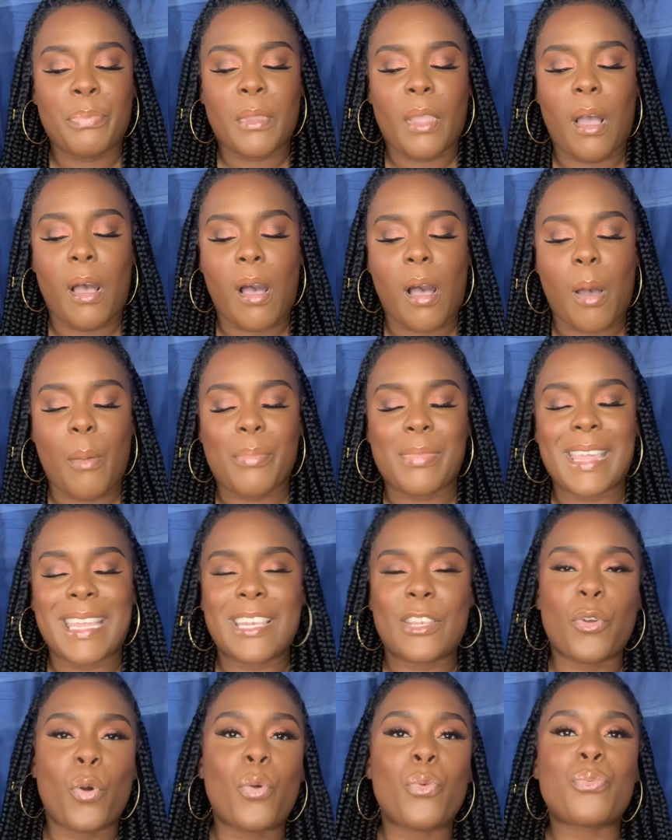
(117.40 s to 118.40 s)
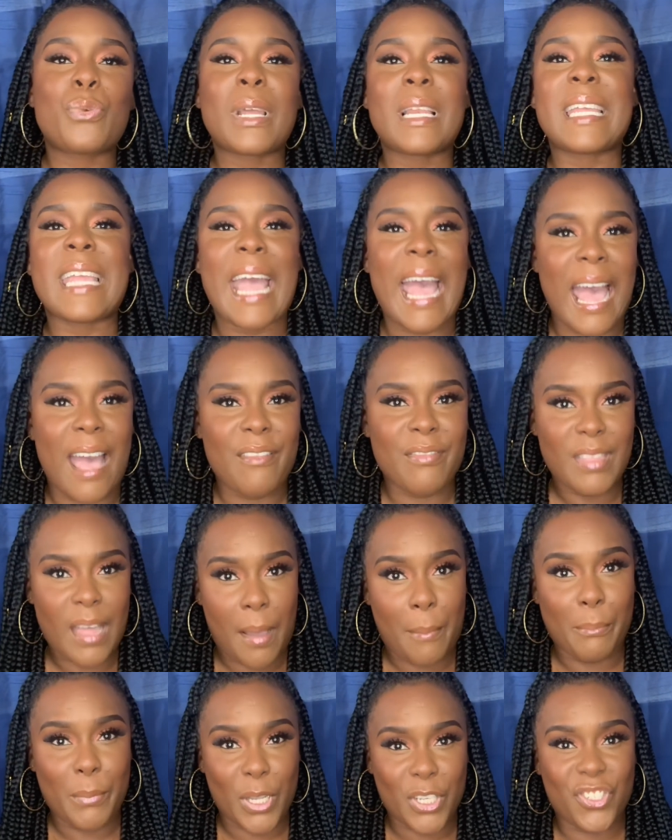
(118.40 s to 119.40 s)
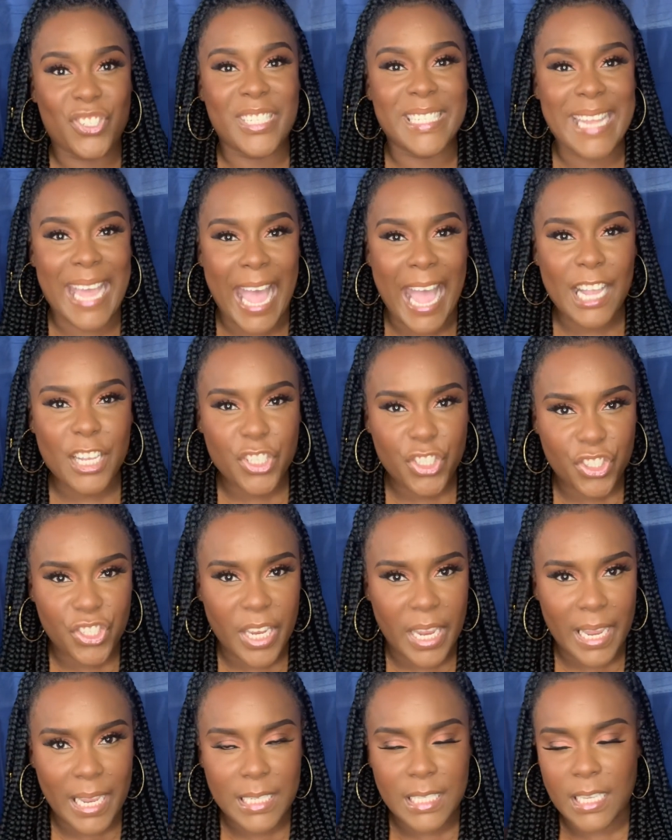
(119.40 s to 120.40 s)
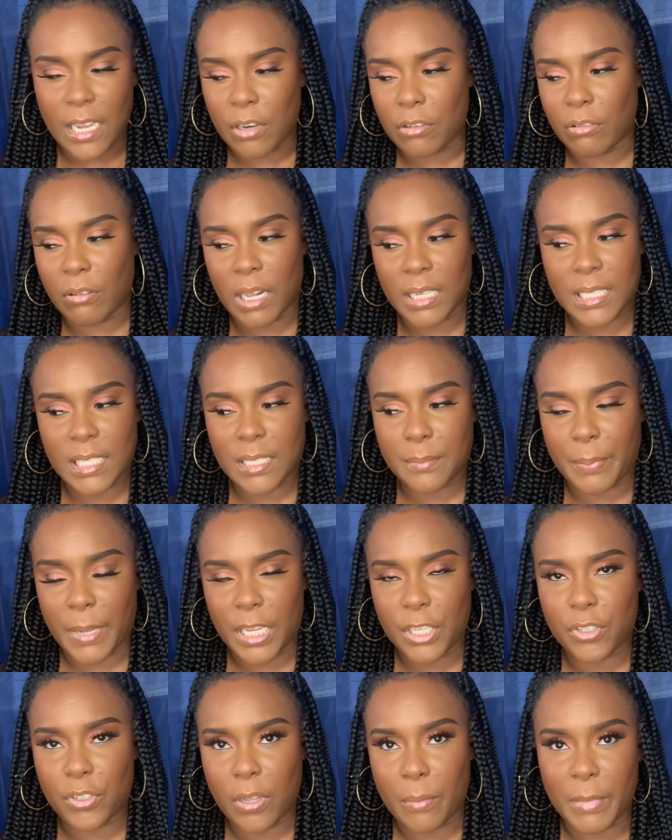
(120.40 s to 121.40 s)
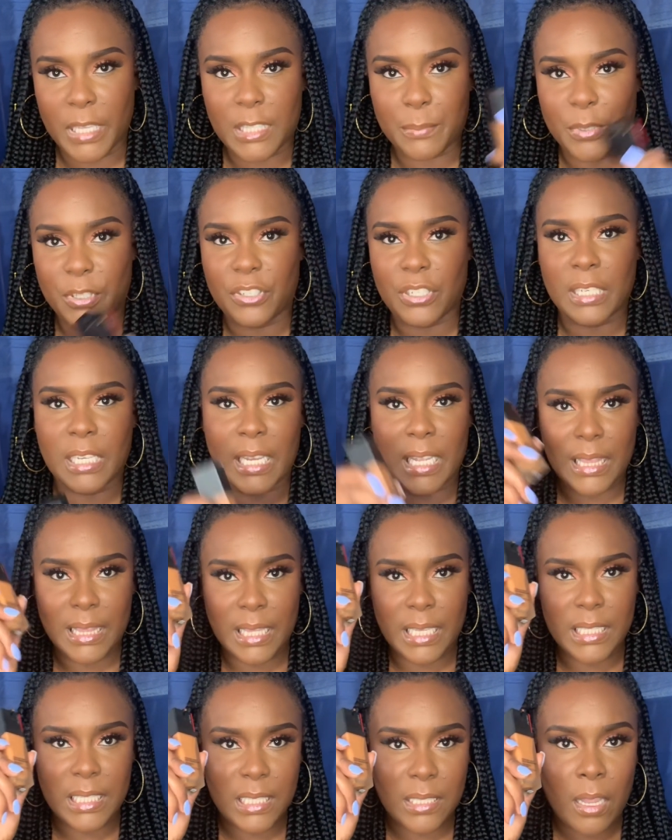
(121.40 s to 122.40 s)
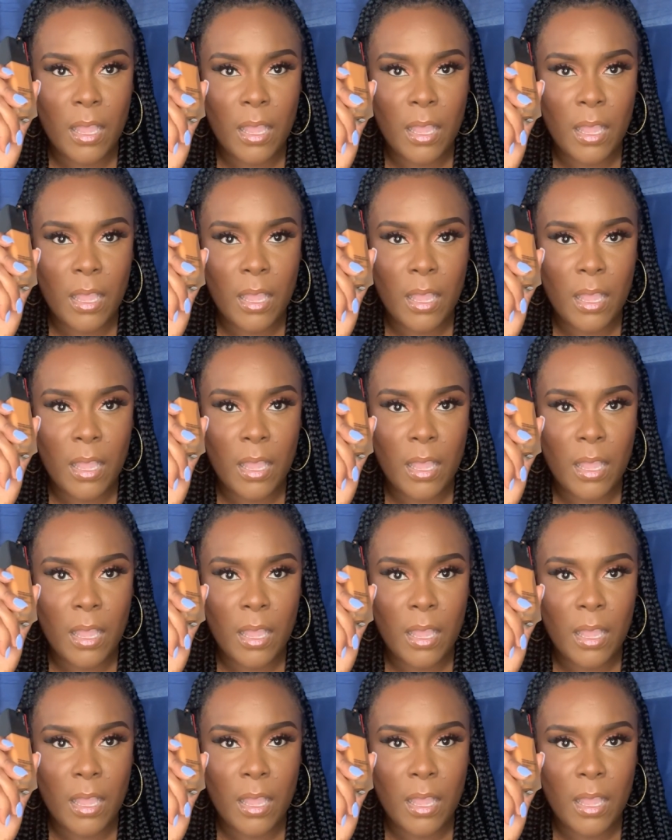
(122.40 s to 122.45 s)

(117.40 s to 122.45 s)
um, they don't really have that much dark shades across the spectrum especially in this